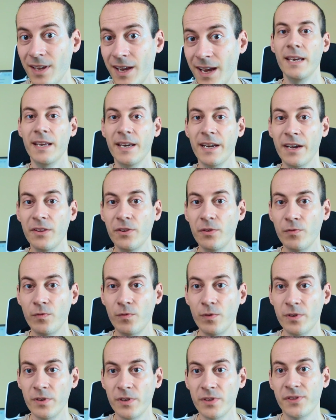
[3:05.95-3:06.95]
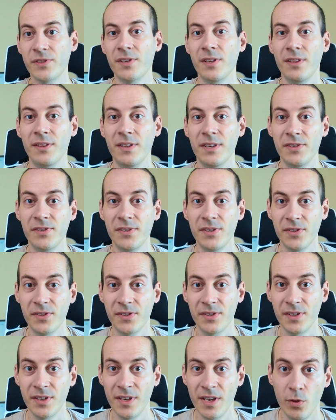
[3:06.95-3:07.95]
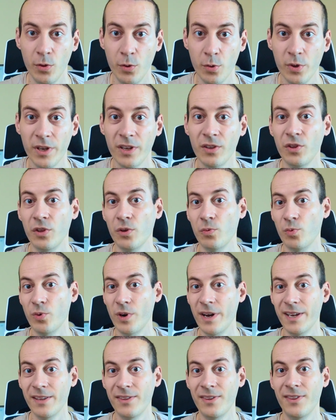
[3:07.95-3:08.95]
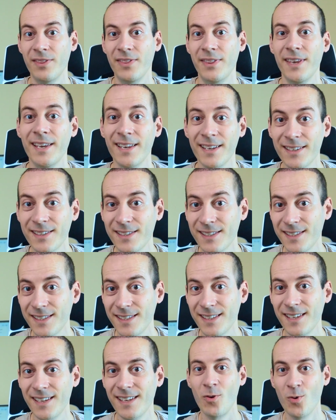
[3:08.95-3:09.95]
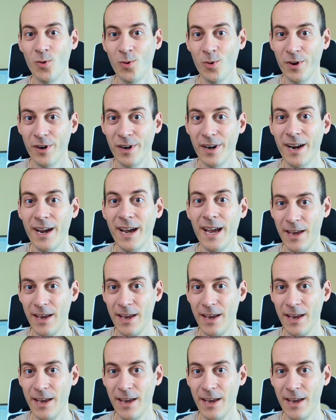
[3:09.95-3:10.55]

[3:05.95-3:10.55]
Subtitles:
In other words, this is doing the right things or